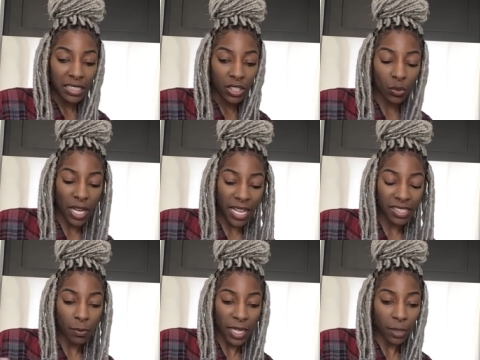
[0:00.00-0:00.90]
you got
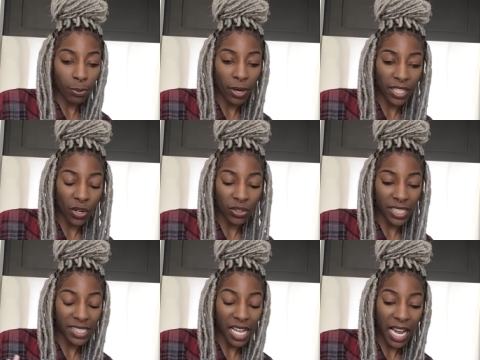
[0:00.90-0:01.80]
somebody pregnant on the
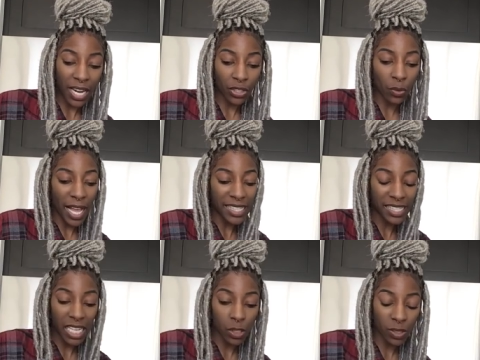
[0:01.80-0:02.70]
side or you had
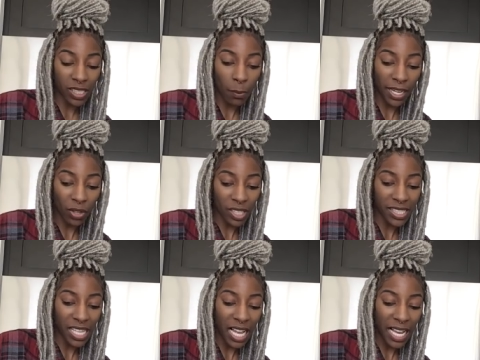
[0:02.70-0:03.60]
sex with somebody on the
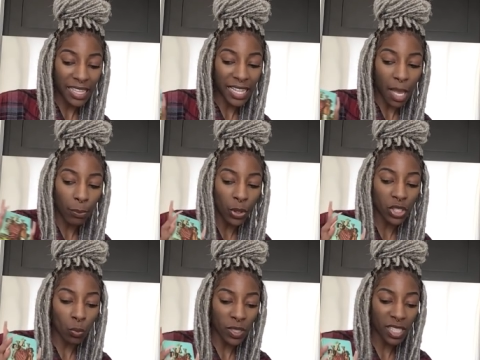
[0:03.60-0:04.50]
side, that
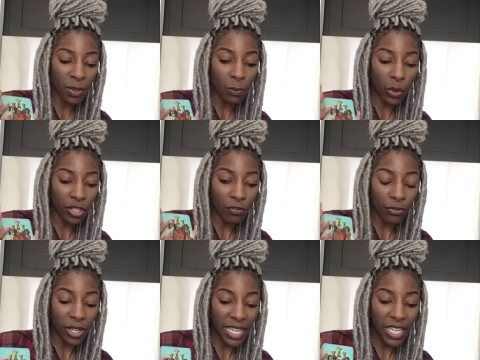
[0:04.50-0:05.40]
person wants to be more than
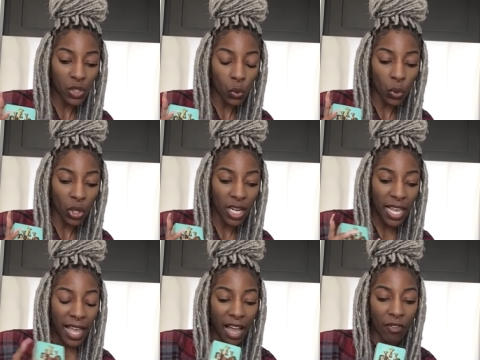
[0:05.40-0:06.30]
friends, or
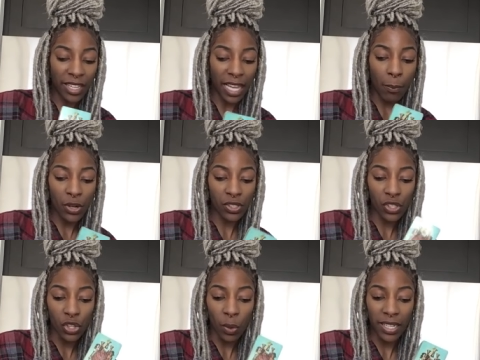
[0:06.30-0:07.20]
I feel like that person is
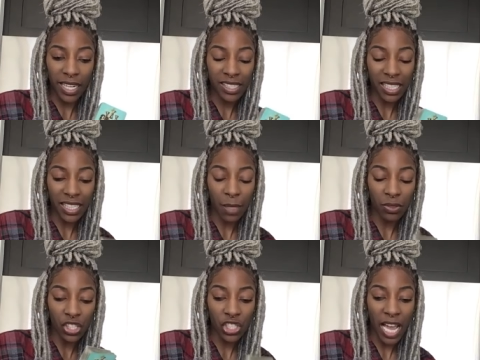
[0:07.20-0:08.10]
threatening to keep
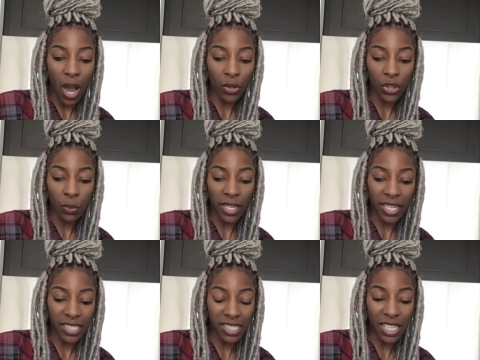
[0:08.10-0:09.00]
the child or
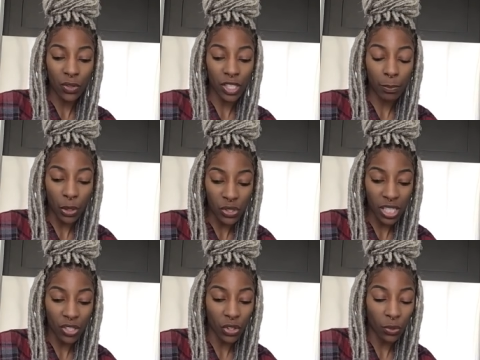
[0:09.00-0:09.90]
threatening to tell this
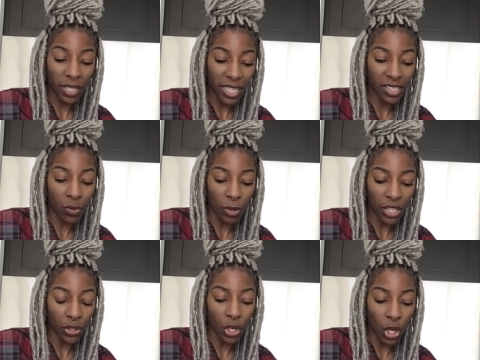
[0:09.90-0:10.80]
person or threatening to
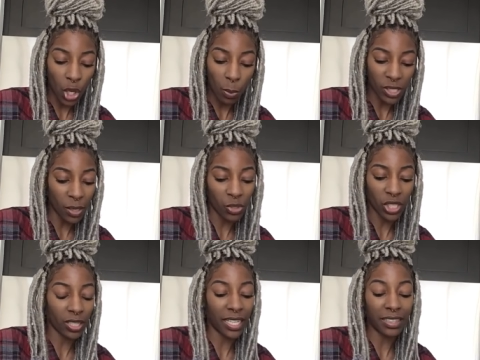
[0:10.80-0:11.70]
wreck your home or some
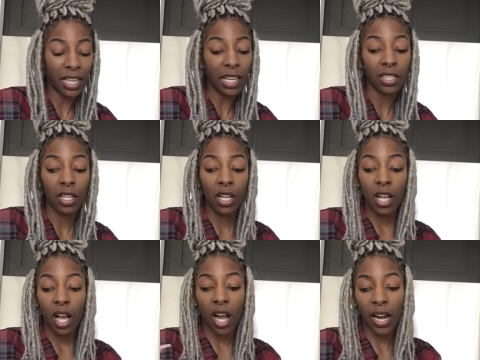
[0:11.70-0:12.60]
shit like that.
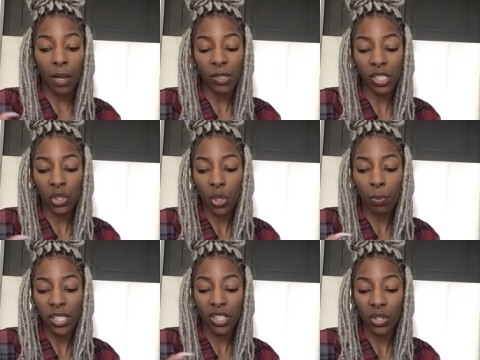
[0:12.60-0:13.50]
All right, what's the Two of
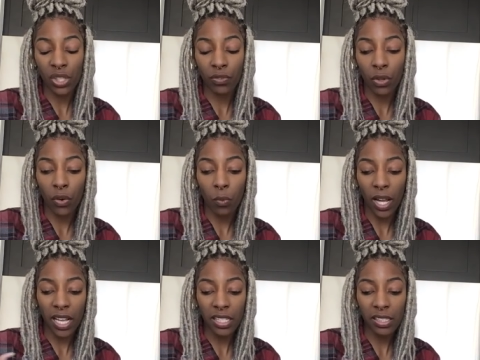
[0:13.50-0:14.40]
Pentacles, Four of
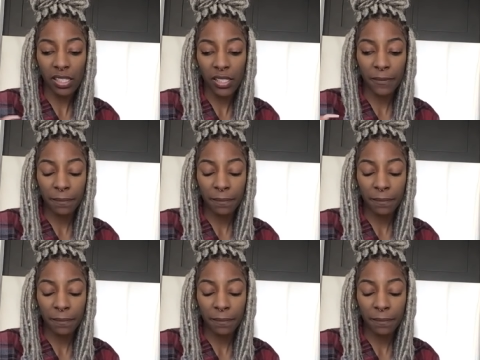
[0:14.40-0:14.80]
Wands?